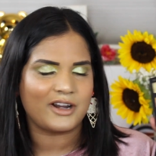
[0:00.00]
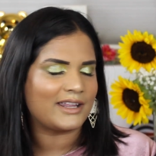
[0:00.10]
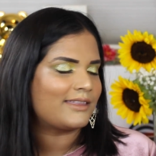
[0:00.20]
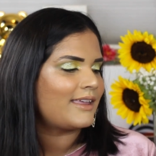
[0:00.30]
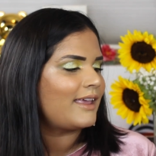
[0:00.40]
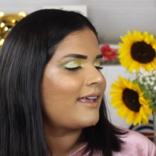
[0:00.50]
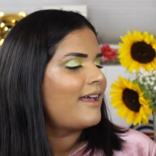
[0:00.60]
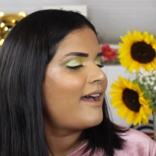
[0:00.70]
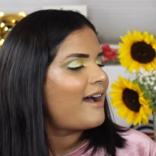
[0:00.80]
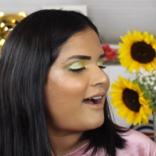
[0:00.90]
for anything
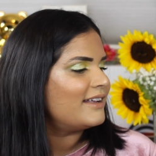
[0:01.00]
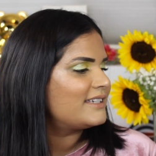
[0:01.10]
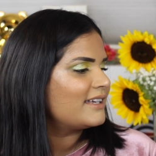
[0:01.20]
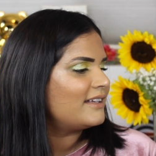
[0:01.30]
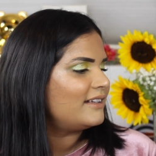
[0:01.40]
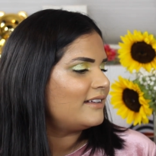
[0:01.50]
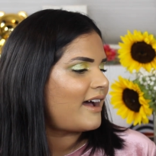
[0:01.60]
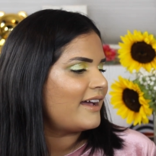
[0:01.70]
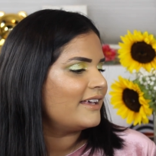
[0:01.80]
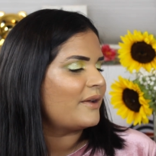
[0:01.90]
until
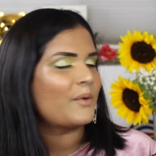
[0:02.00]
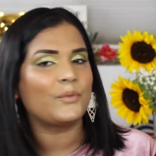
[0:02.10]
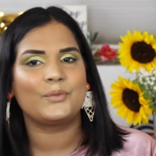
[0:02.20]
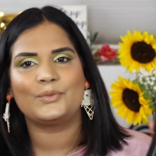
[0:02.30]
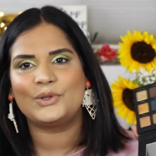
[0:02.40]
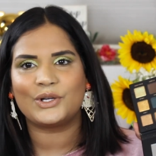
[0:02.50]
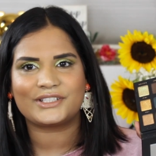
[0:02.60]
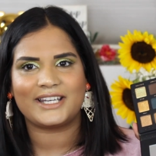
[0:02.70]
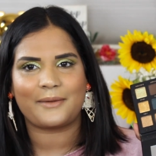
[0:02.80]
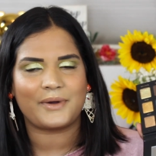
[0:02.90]
I
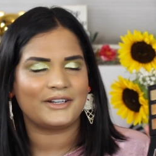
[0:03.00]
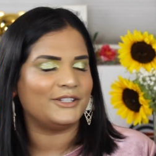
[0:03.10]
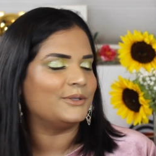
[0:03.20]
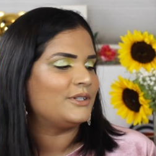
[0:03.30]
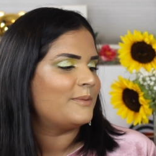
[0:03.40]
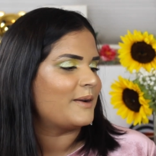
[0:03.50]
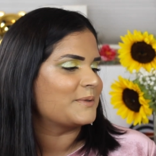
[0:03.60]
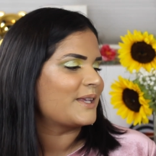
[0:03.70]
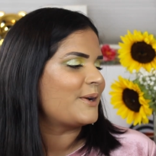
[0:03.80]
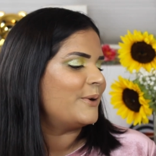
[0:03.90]
looked it up on YouTube and I
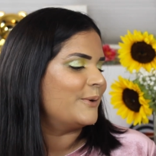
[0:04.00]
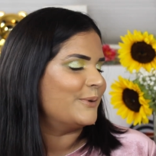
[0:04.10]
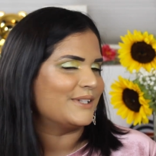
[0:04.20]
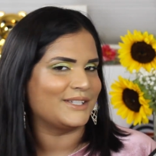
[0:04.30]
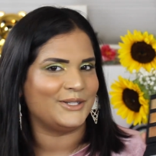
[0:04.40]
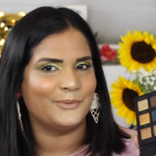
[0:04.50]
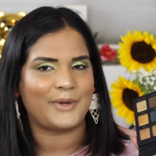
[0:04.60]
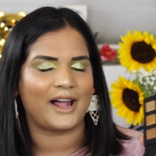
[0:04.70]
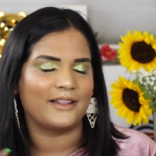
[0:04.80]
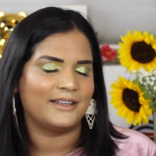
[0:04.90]
was like, oh, it's a dupe
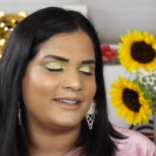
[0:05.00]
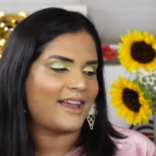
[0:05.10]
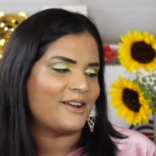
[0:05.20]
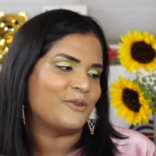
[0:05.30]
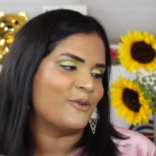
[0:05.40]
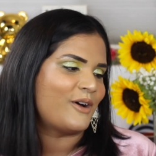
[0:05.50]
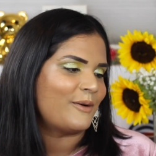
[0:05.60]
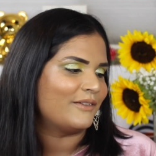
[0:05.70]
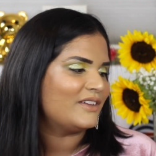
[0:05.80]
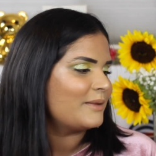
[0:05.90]
palette. I don't know
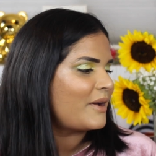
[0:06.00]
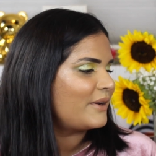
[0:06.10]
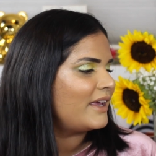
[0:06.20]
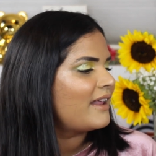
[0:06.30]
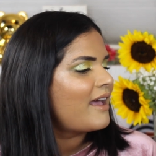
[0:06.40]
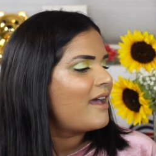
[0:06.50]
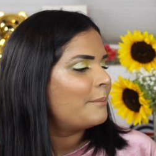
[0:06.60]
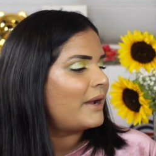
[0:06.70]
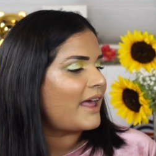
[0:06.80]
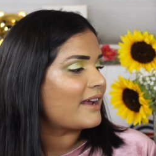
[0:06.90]
how I feel about it.
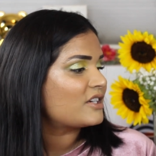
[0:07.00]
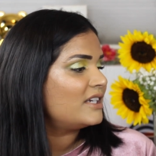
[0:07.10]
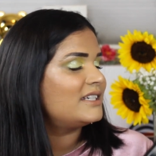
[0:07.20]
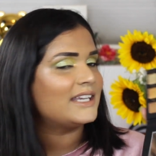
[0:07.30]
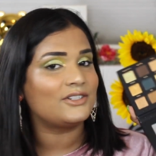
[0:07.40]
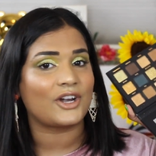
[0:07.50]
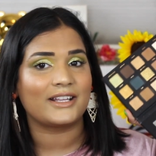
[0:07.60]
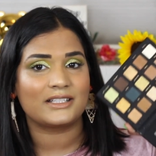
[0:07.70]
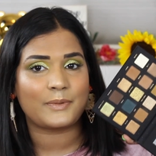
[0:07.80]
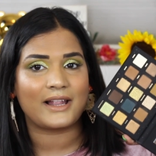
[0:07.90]
But I actually did try
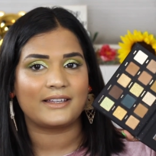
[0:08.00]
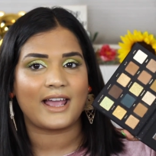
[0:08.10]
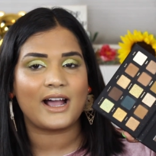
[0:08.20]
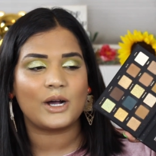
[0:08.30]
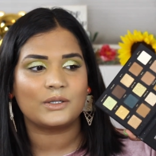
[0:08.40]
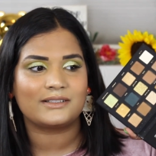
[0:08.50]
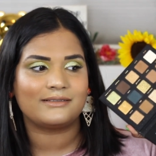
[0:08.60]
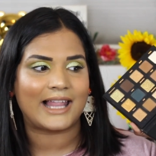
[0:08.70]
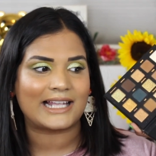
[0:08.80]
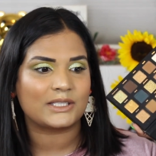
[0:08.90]
this palette out
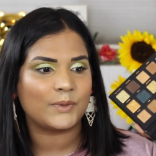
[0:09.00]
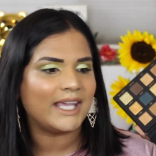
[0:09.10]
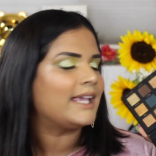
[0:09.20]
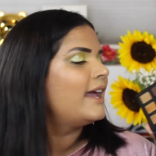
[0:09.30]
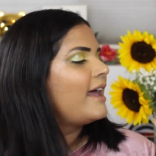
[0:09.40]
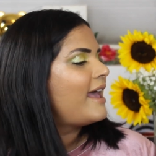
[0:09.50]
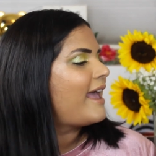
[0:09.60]
last week